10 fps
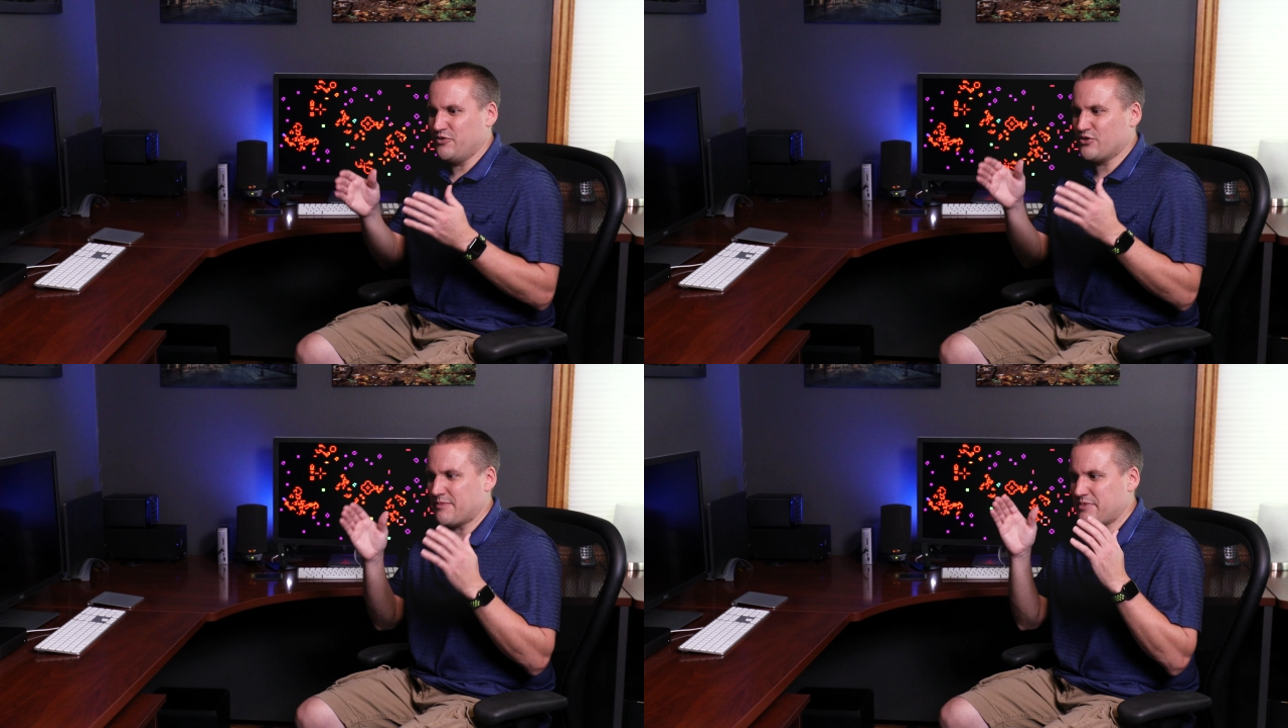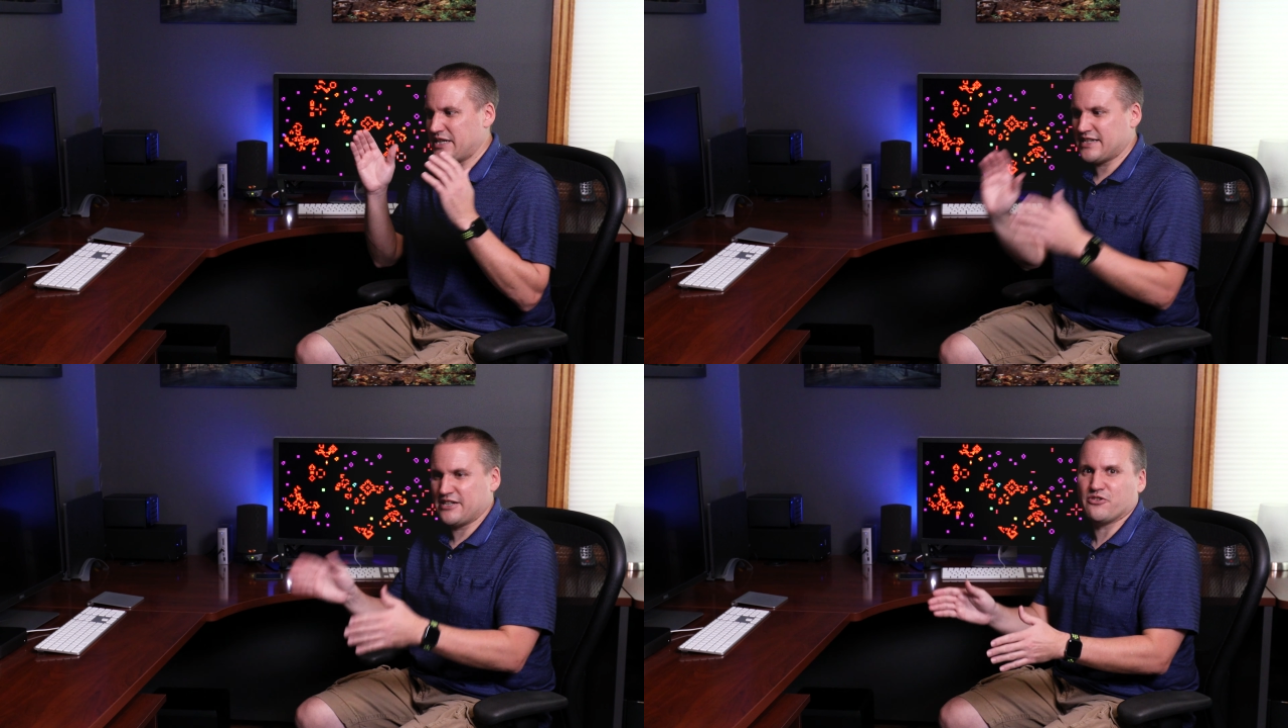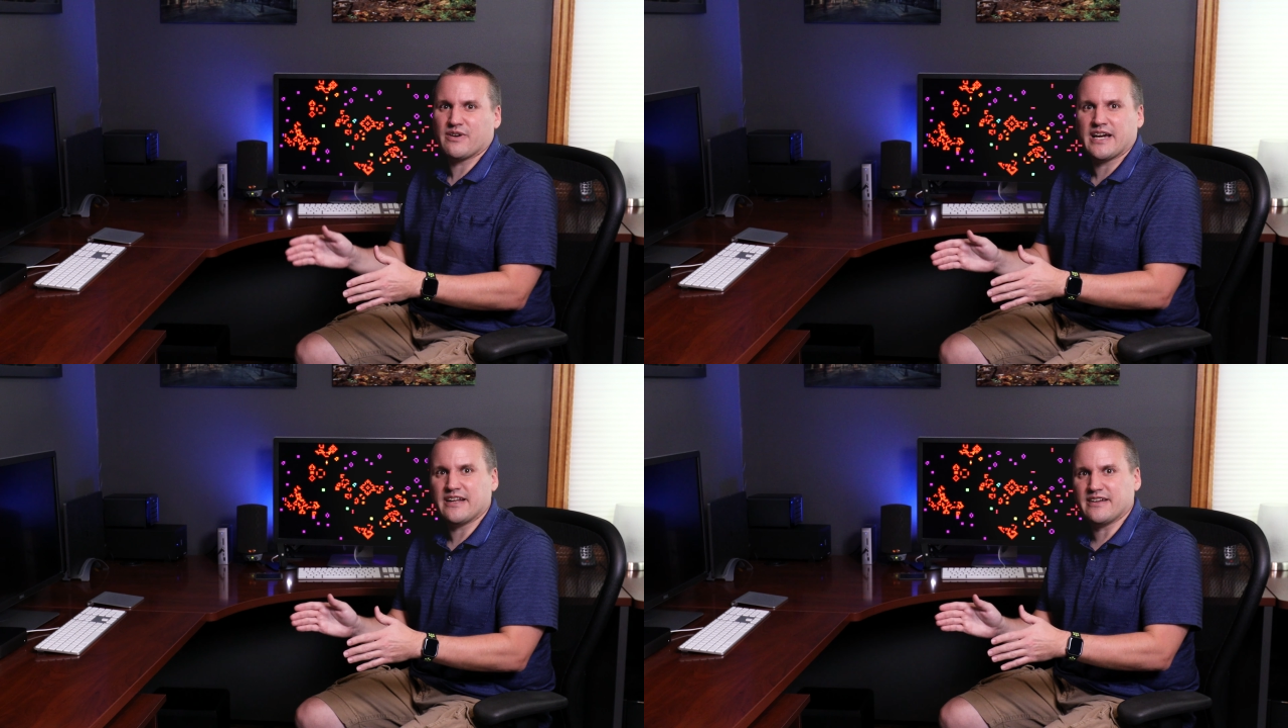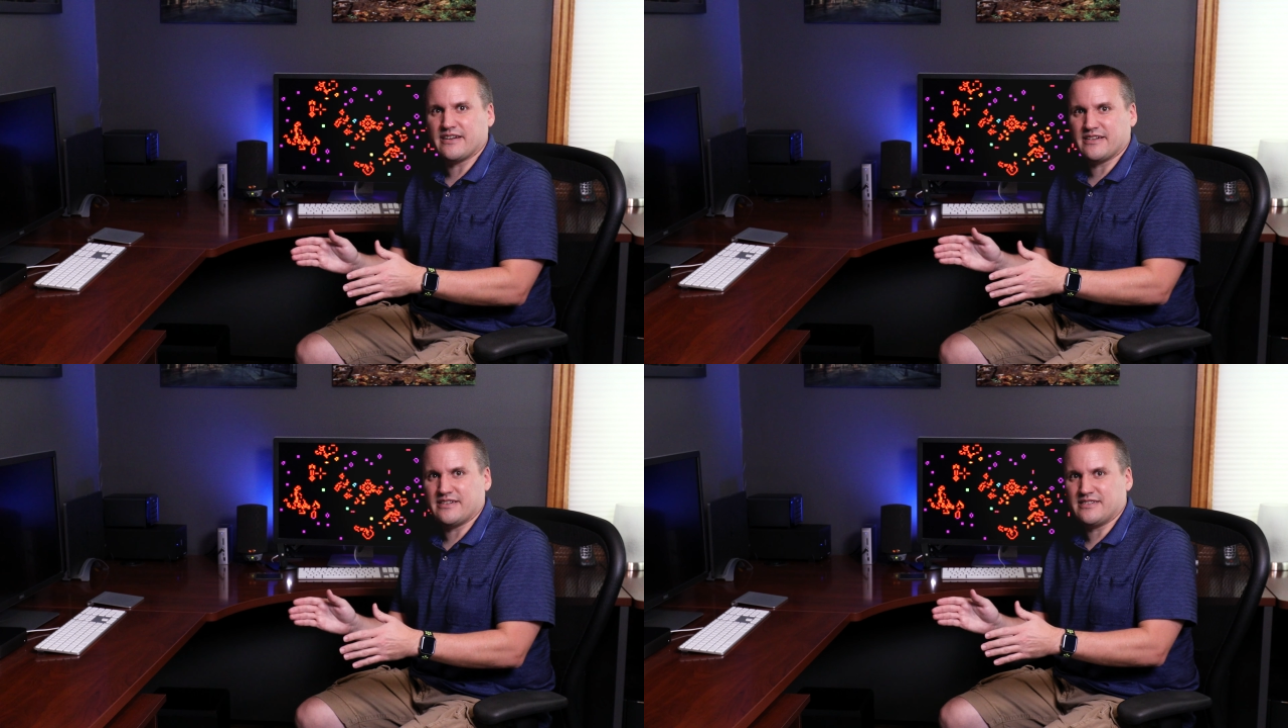dropping 10 grand
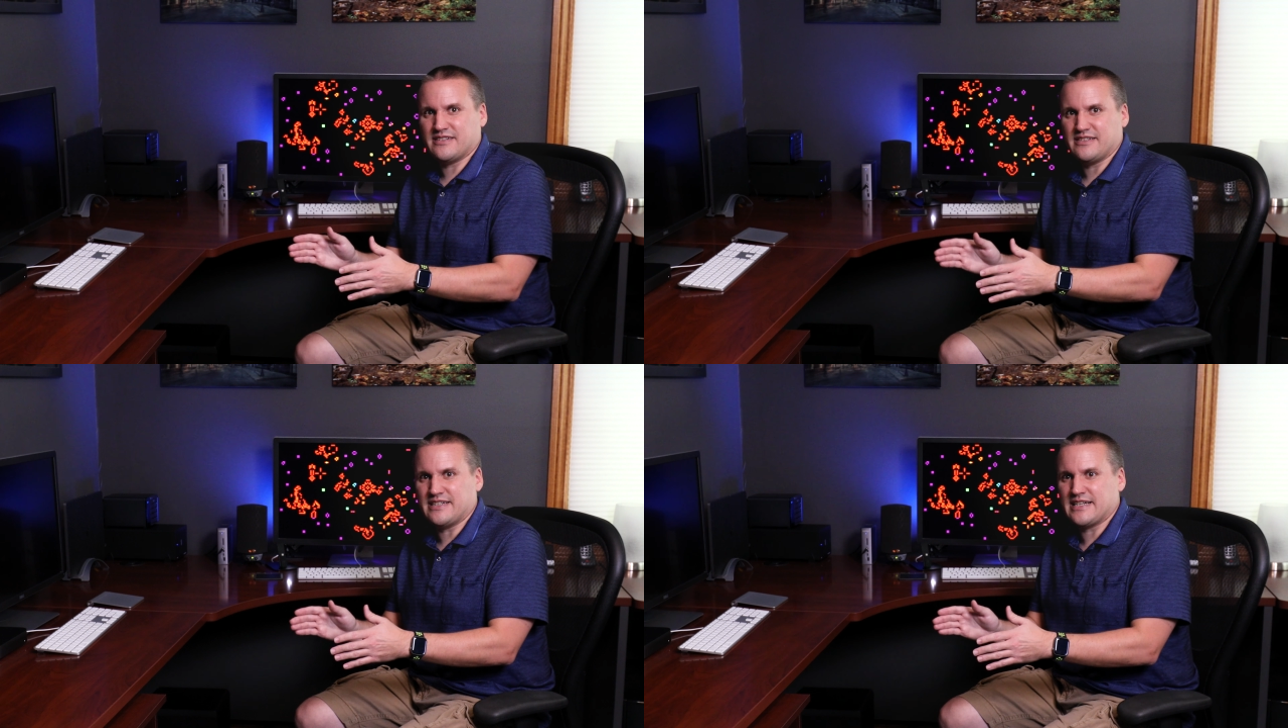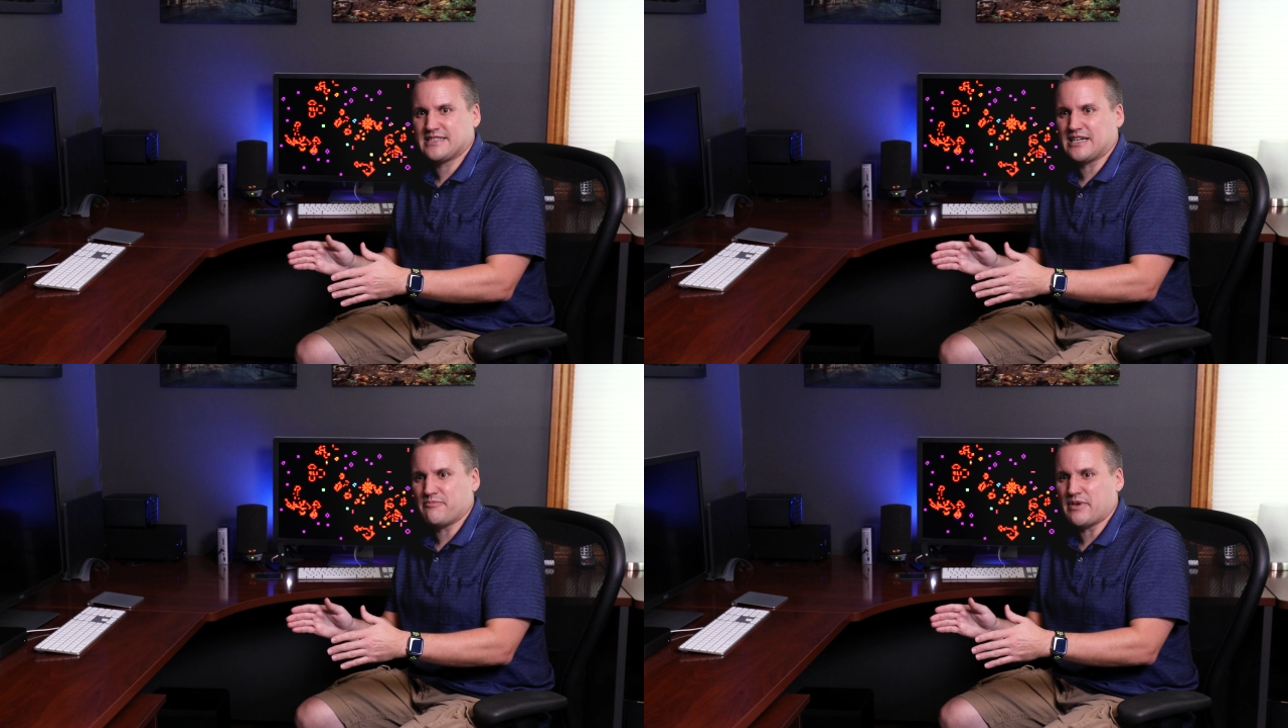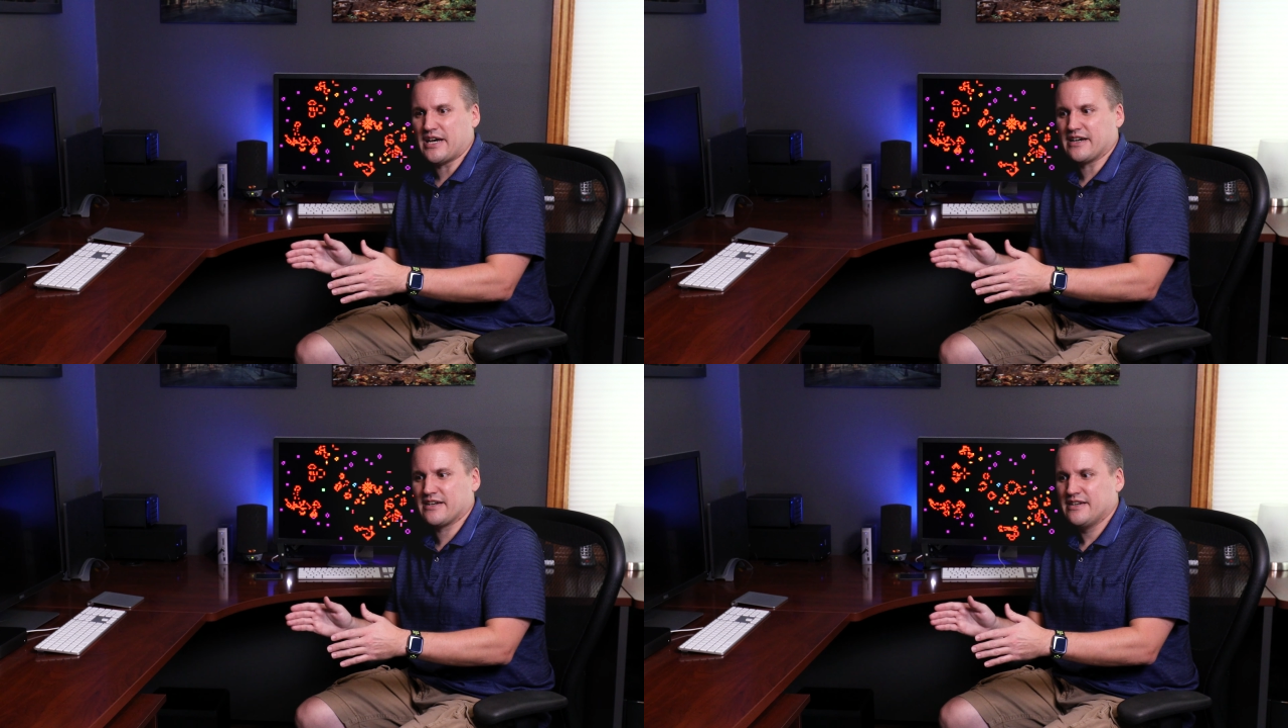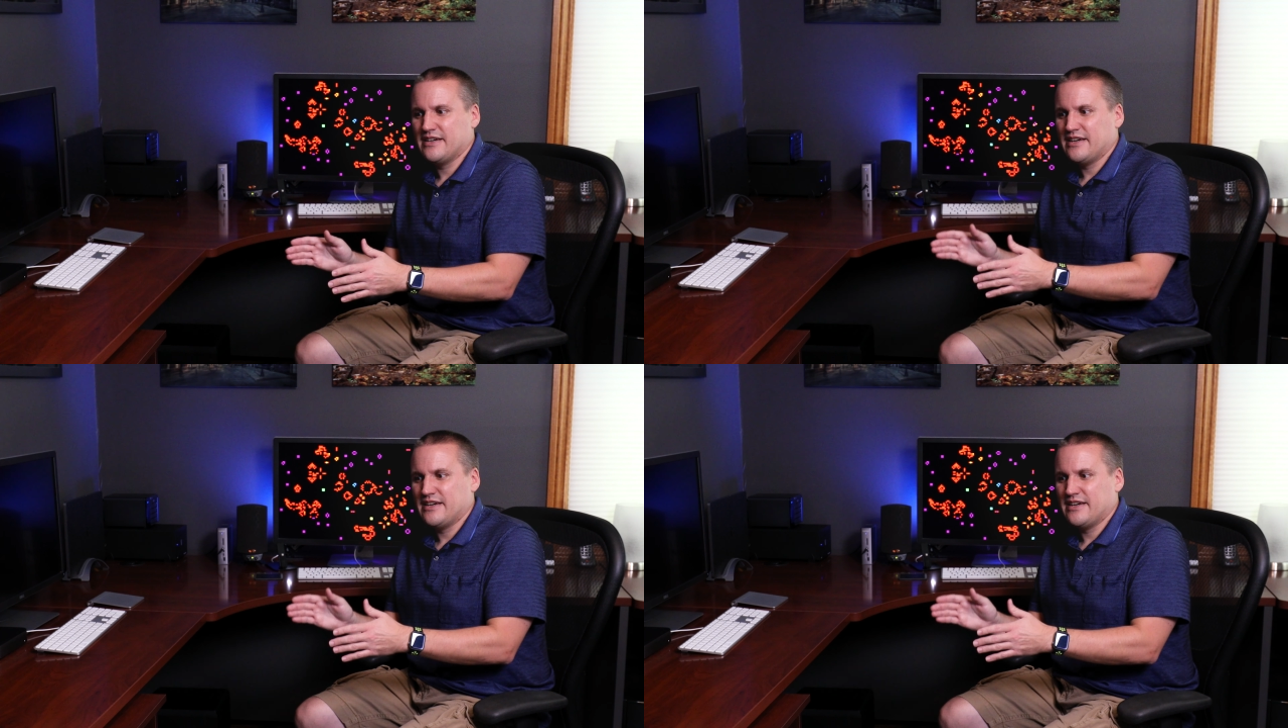on a desktop Mac